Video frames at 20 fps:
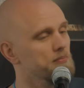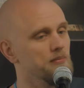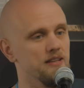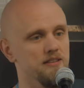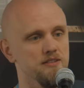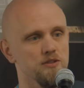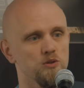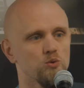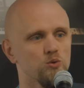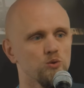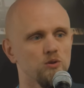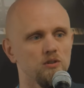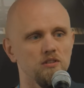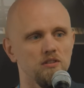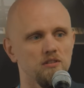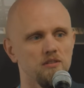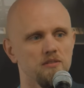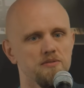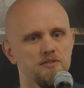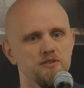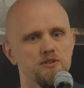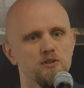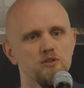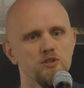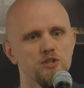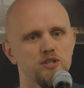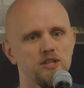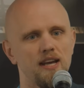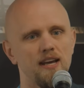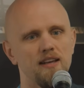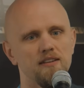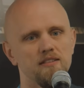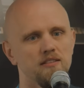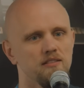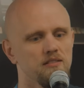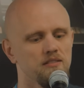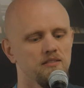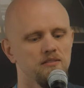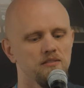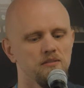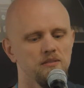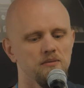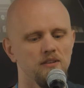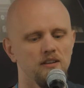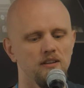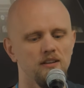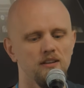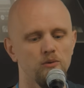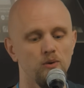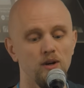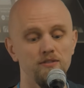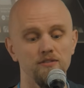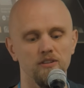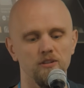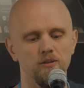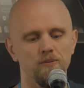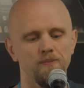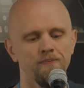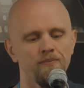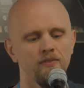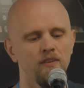by this Google search ad revenue.